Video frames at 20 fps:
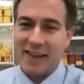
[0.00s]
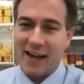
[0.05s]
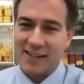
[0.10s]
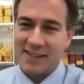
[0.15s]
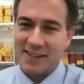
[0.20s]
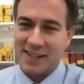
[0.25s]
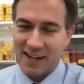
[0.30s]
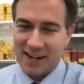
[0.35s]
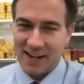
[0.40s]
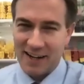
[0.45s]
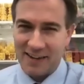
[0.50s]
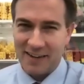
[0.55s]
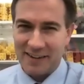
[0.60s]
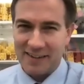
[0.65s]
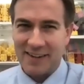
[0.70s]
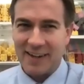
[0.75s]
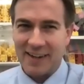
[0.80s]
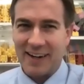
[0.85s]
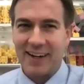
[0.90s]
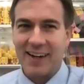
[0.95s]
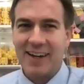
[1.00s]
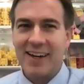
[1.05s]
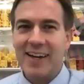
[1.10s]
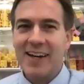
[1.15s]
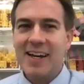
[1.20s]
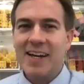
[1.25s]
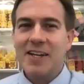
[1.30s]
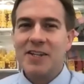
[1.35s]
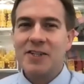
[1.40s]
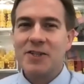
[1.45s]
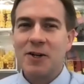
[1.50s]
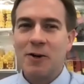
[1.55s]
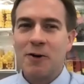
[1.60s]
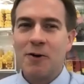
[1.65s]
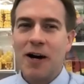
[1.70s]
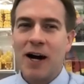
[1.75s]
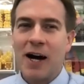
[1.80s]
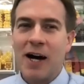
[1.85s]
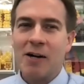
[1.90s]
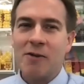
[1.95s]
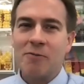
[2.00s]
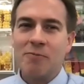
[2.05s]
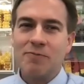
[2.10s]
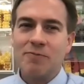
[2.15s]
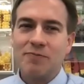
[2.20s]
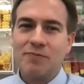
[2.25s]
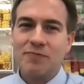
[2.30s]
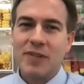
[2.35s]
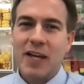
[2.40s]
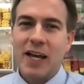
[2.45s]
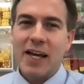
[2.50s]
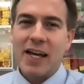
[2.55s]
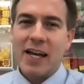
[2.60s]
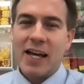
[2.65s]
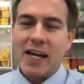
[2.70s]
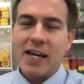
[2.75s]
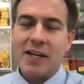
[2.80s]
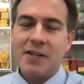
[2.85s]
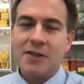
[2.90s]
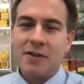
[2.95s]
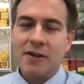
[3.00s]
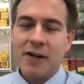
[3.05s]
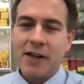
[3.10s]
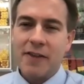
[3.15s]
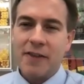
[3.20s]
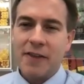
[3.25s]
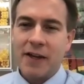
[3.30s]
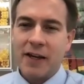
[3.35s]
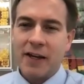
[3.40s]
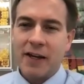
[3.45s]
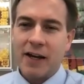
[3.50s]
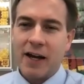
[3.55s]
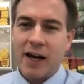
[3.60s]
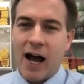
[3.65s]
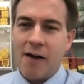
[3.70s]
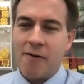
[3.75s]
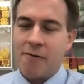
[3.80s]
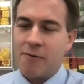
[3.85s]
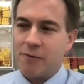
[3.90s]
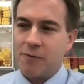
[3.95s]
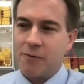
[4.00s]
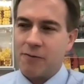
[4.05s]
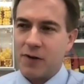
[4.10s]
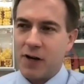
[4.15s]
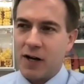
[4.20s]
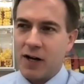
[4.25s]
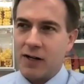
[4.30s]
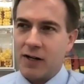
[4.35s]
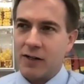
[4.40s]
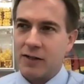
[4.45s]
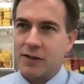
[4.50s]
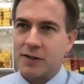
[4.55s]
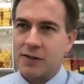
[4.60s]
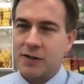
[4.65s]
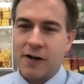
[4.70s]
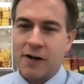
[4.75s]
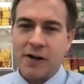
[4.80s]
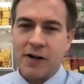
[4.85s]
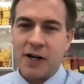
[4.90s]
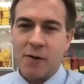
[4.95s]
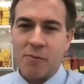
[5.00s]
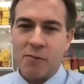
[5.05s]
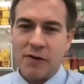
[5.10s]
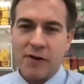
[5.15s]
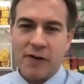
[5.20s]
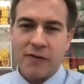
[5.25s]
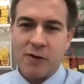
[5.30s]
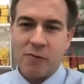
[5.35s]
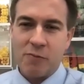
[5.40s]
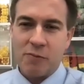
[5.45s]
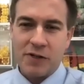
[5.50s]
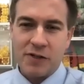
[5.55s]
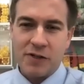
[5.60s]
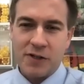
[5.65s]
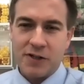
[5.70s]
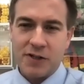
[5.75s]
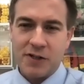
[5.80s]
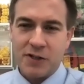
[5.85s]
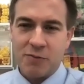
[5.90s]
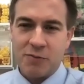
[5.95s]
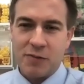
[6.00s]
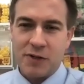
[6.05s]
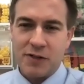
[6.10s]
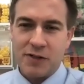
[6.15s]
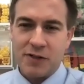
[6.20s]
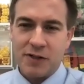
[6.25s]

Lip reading: that's the other thing. So is there anything I've started a number of different businesses and